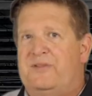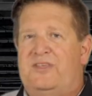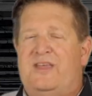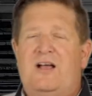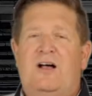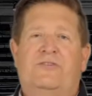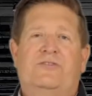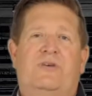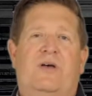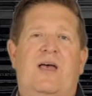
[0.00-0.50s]
they
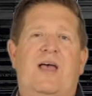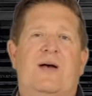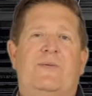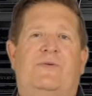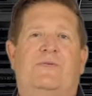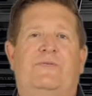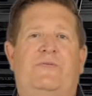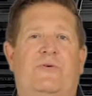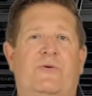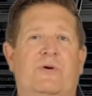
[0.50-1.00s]
also have
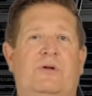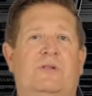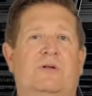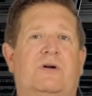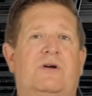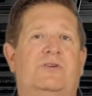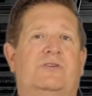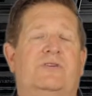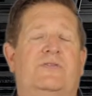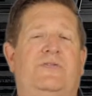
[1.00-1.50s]
them for
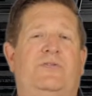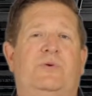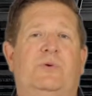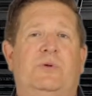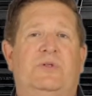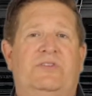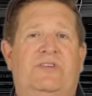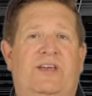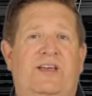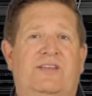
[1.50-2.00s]
larger
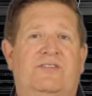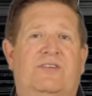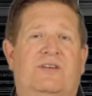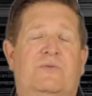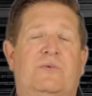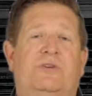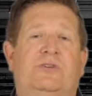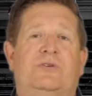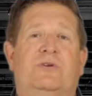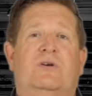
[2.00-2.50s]
fuel tanks like
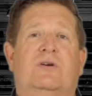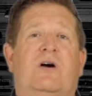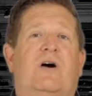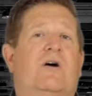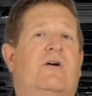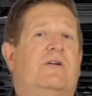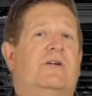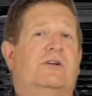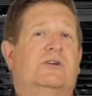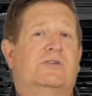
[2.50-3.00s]
what your
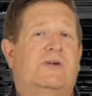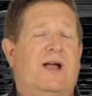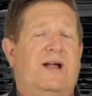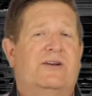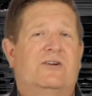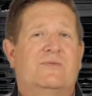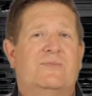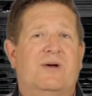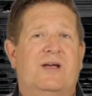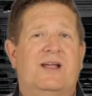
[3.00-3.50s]
car or your
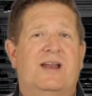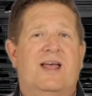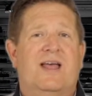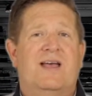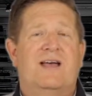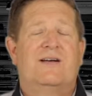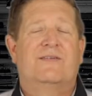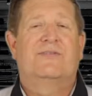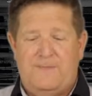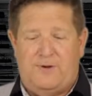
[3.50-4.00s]
tractor might
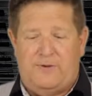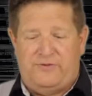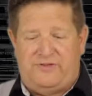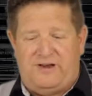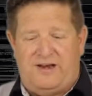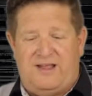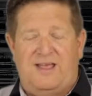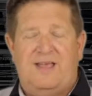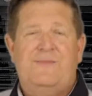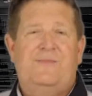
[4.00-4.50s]
have. But
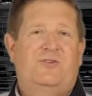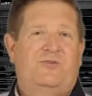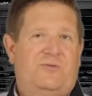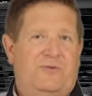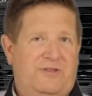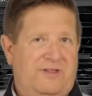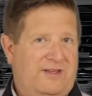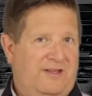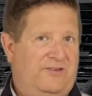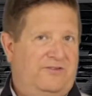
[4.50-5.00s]
today, just
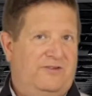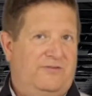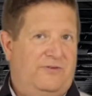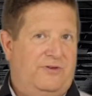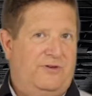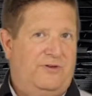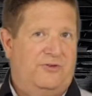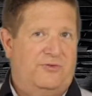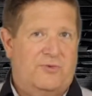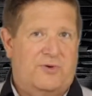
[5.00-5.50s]
for the ease of
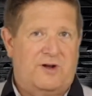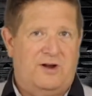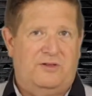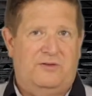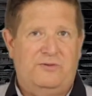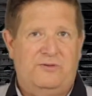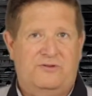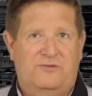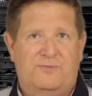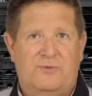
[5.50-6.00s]
use, we're going to
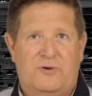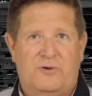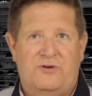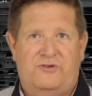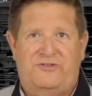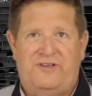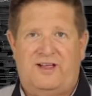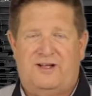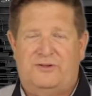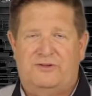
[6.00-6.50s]
do this
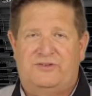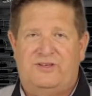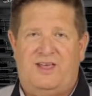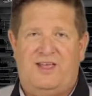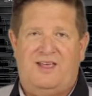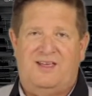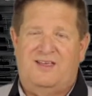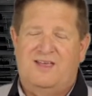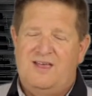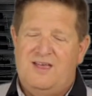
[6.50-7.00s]
motorcycle
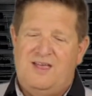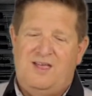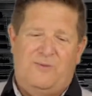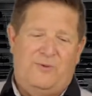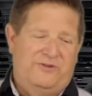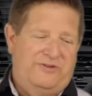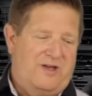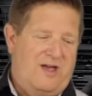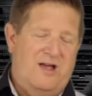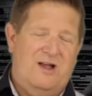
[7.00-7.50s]
tank, and we'll
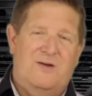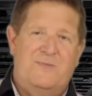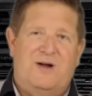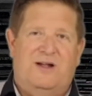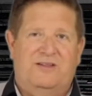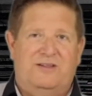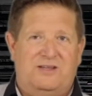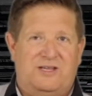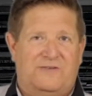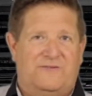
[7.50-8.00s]
talk
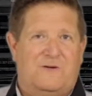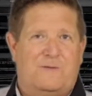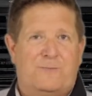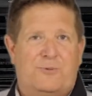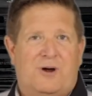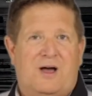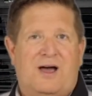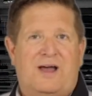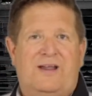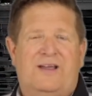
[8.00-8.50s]
about the different
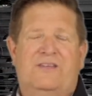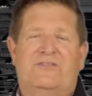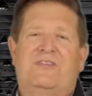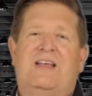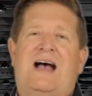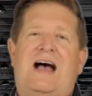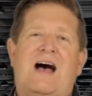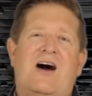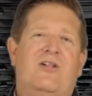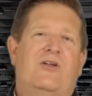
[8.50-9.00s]
products,
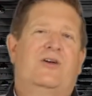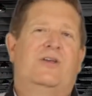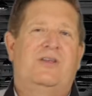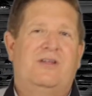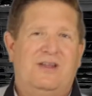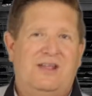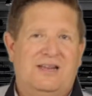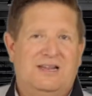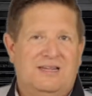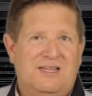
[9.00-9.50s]
how long you
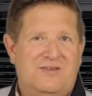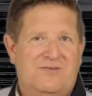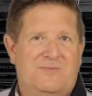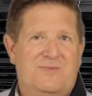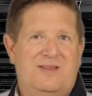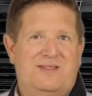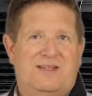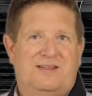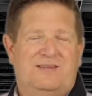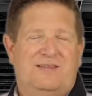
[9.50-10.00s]
need to leave them
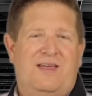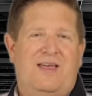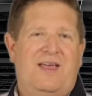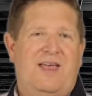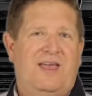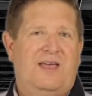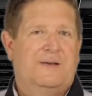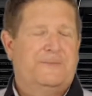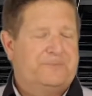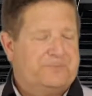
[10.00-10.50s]
in the
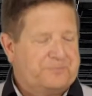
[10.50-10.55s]
tank,